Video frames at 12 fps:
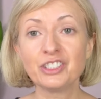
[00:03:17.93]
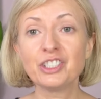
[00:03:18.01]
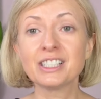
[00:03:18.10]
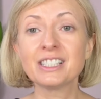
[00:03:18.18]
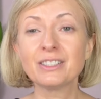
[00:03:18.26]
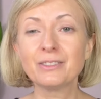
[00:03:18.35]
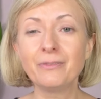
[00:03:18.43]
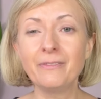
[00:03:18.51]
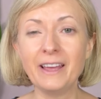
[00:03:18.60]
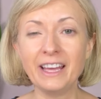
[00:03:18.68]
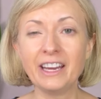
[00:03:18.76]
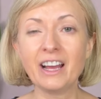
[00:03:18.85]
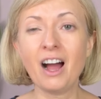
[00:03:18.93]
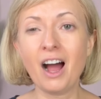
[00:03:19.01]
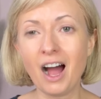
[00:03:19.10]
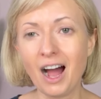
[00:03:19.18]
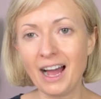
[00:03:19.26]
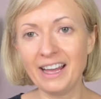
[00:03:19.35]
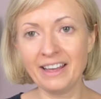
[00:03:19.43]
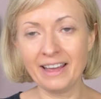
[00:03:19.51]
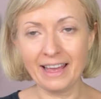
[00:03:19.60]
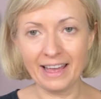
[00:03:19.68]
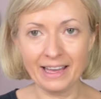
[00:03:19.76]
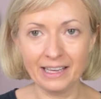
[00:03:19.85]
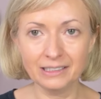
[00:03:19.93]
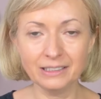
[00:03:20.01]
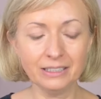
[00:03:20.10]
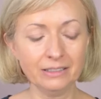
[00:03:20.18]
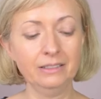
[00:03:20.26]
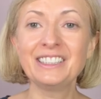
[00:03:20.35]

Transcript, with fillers: just very high end